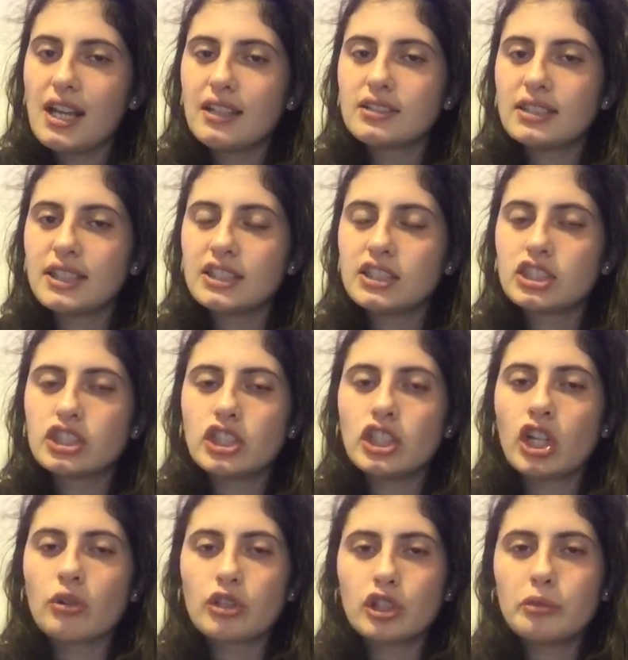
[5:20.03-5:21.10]
Since,
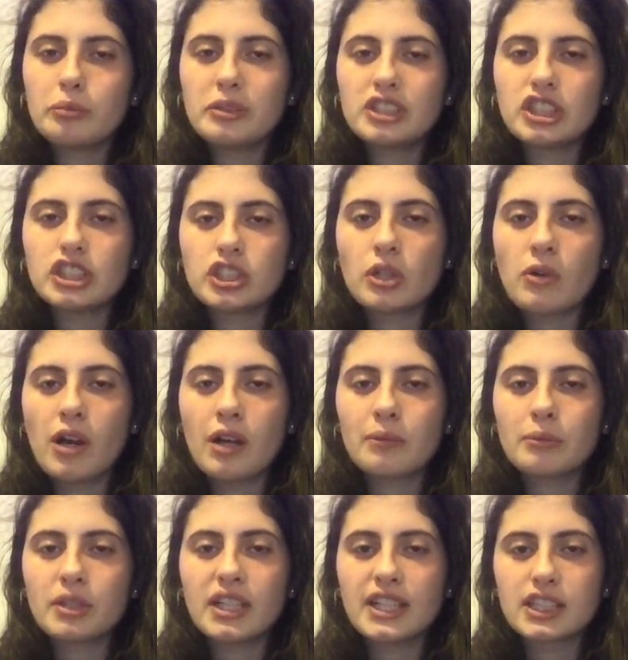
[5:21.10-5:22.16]
lupus is so
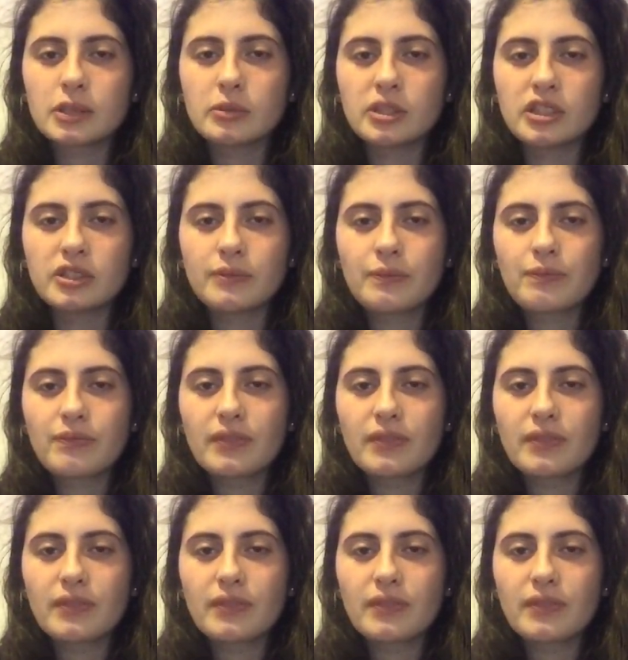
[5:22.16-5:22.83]
unpredictable,